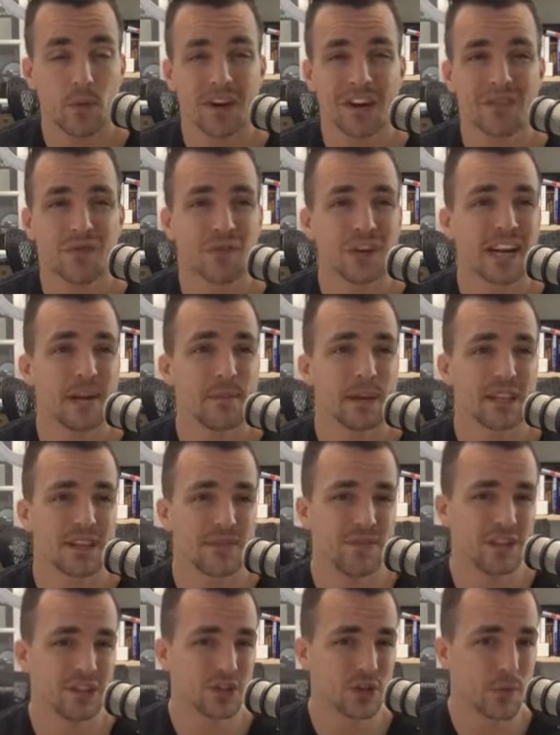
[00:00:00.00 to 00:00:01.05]
We're going to forget about the
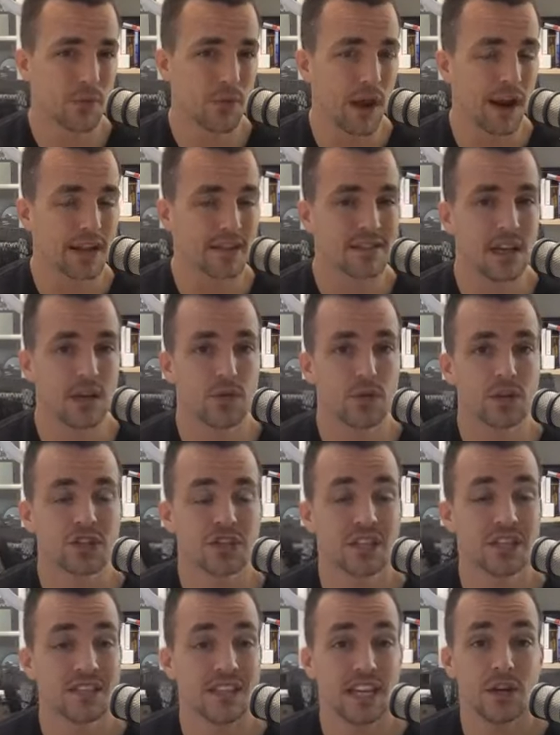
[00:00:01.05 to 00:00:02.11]
physical product stuff. We're just
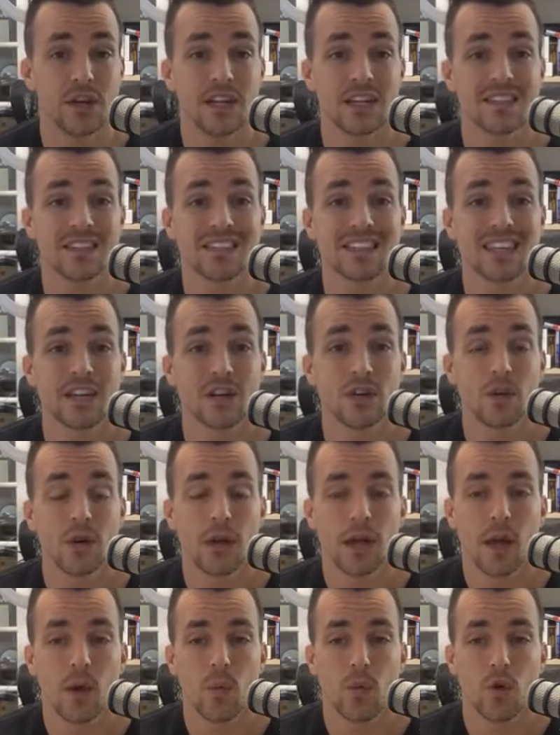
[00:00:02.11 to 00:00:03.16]
going to say you need a skill
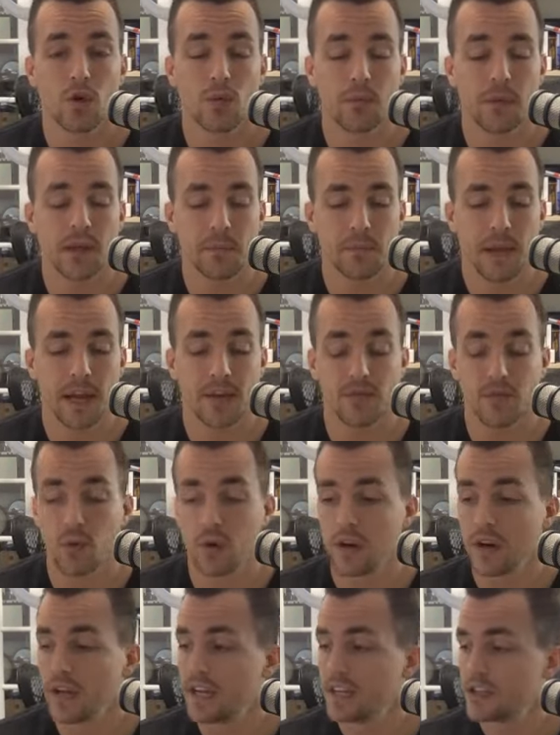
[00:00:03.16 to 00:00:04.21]
worth being paid
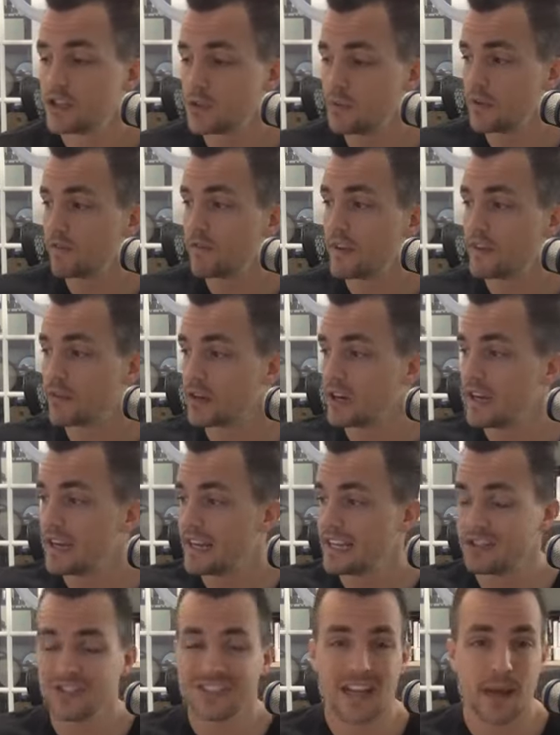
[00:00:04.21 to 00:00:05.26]
for. Just do me a favor
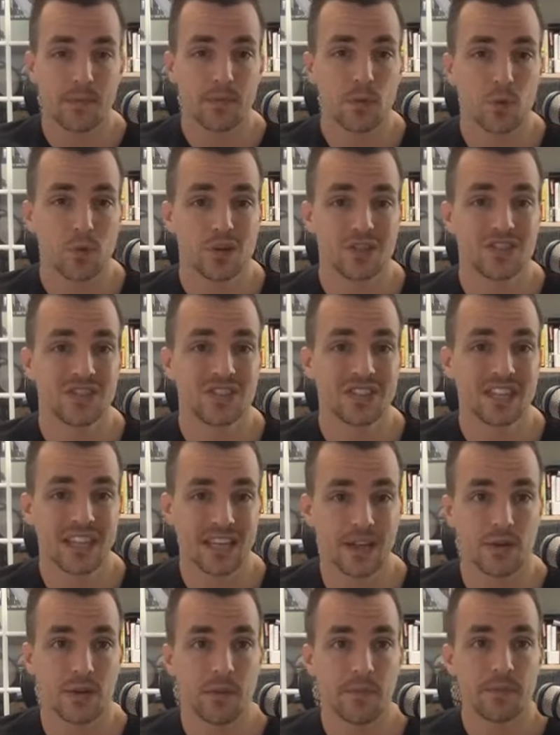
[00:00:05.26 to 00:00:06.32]
and just type the word
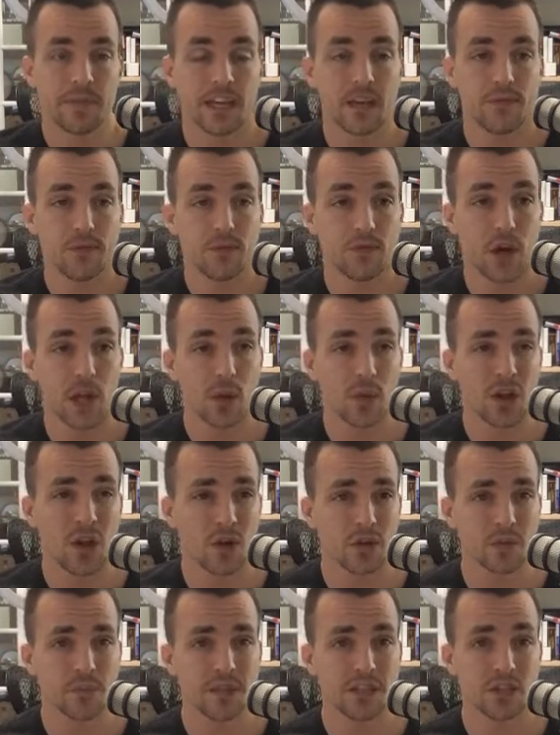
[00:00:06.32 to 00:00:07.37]
skill. If you follow
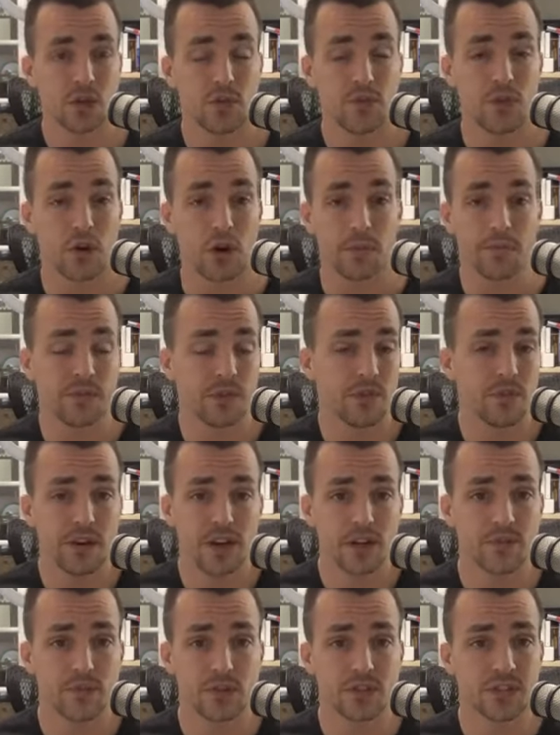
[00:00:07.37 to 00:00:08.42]
along with me so far, the
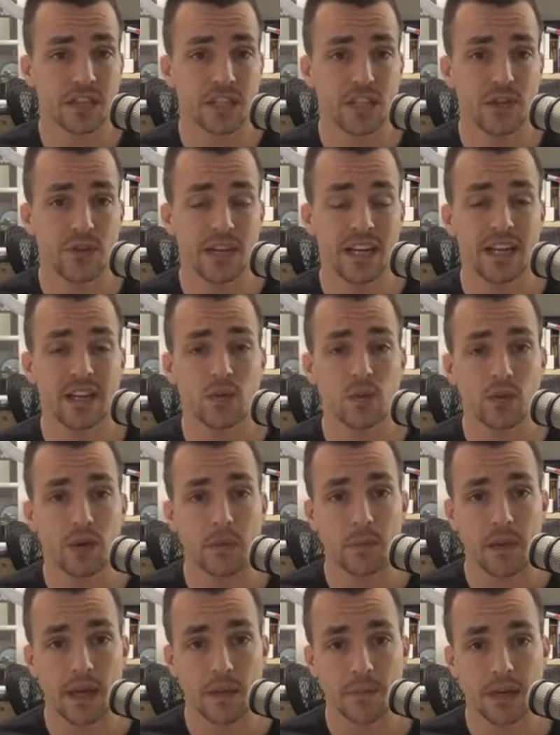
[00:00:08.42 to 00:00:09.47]
very first thing that you need in order
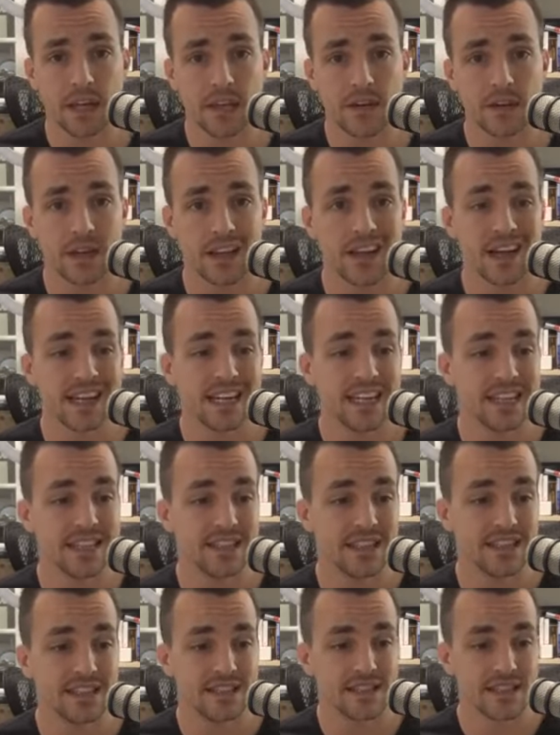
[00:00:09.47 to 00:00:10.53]
to make money online is
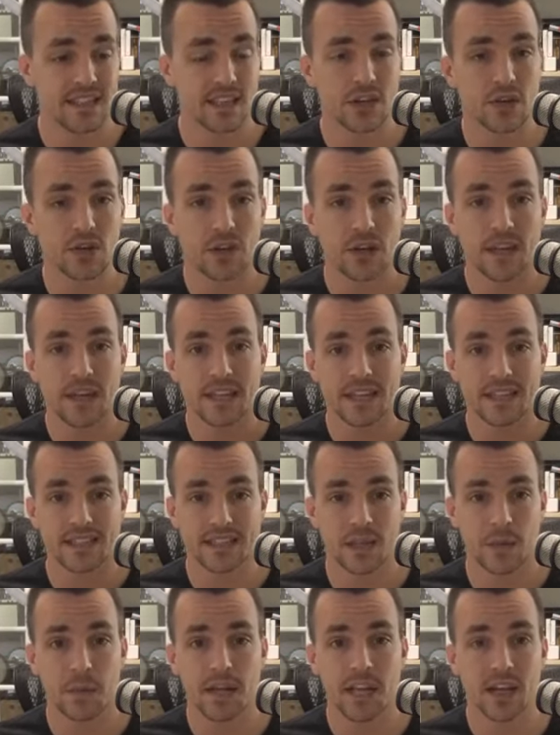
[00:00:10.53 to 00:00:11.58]
a skill that
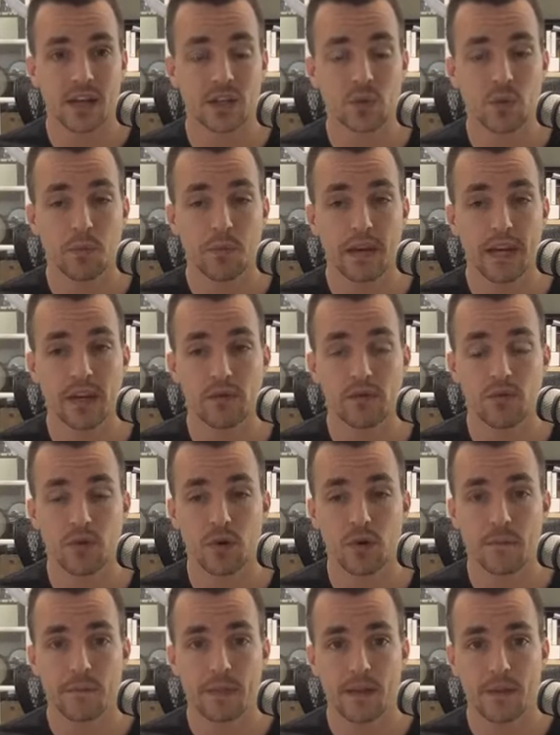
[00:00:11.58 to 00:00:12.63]
somebody else will pay you
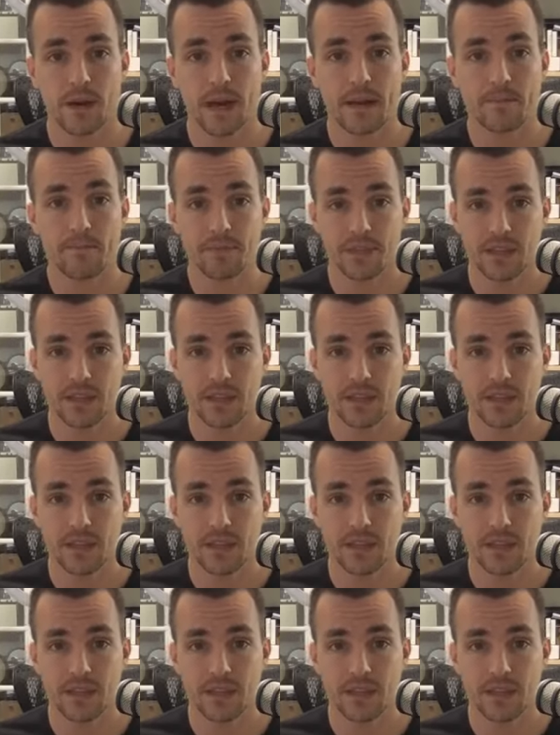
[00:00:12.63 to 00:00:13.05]
for, right?